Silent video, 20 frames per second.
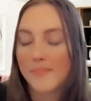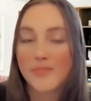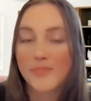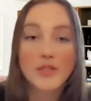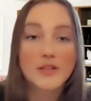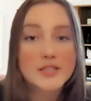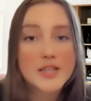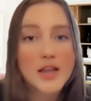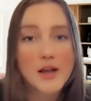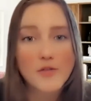
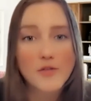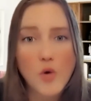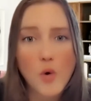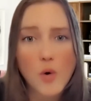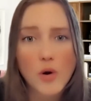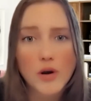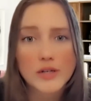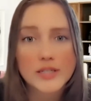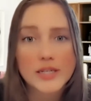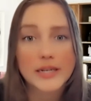
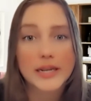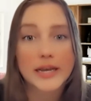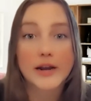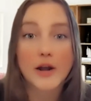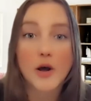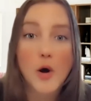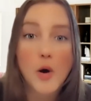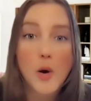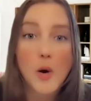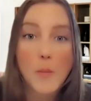self-quarantining at
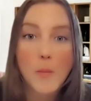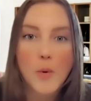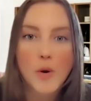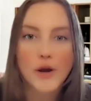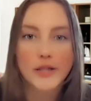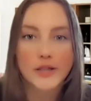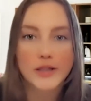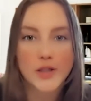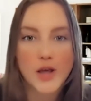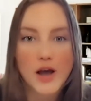home or
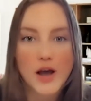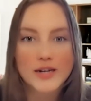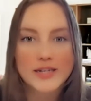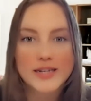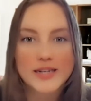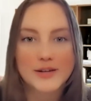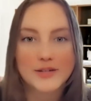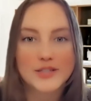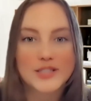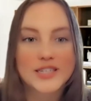in
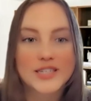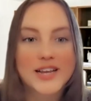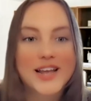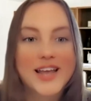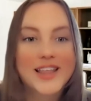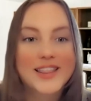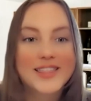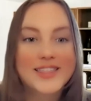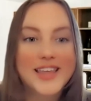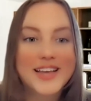lockdowns,
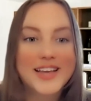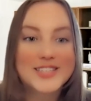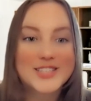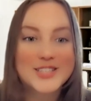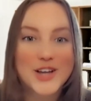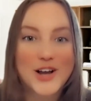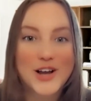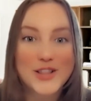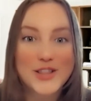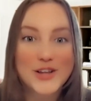they
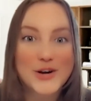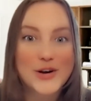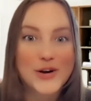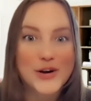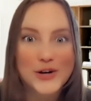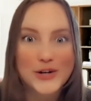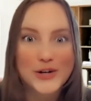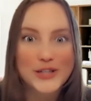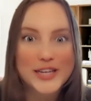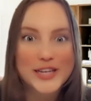saw their
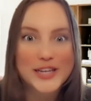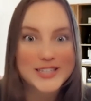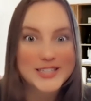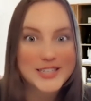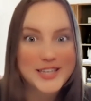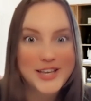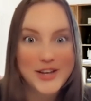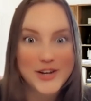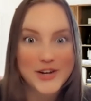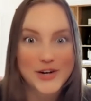
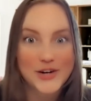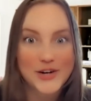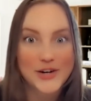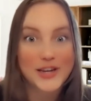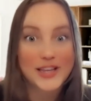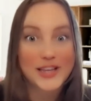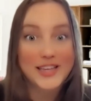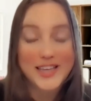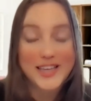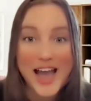earliest year
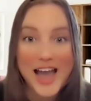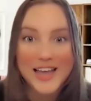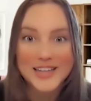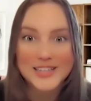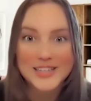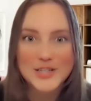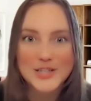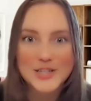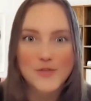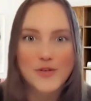yet.
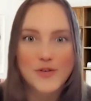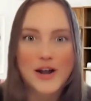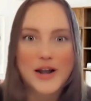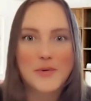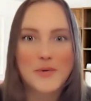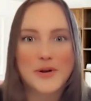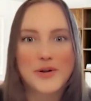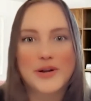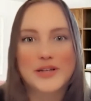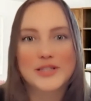So for
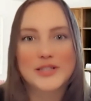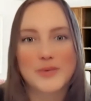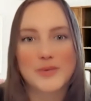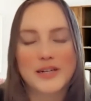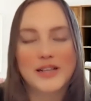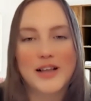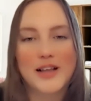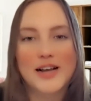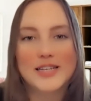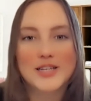anyone who doesn't
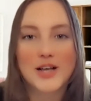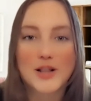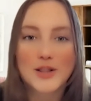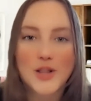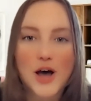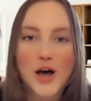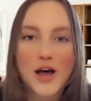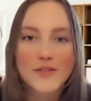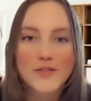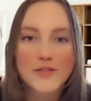realize, a
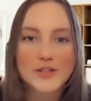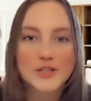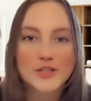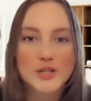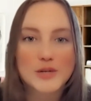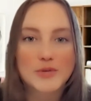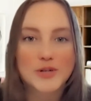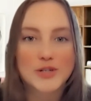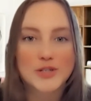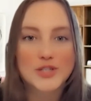lot of
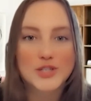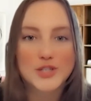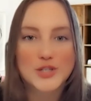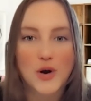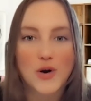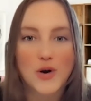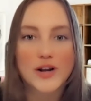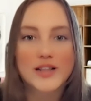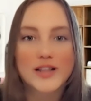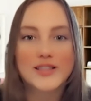consumers
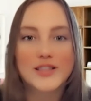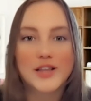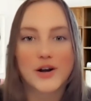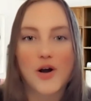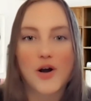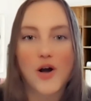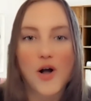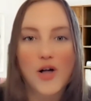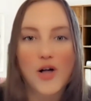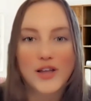started their
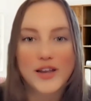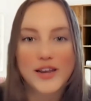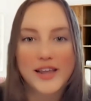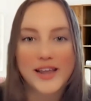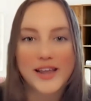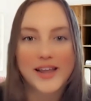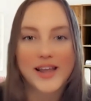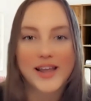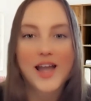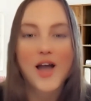
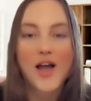holiday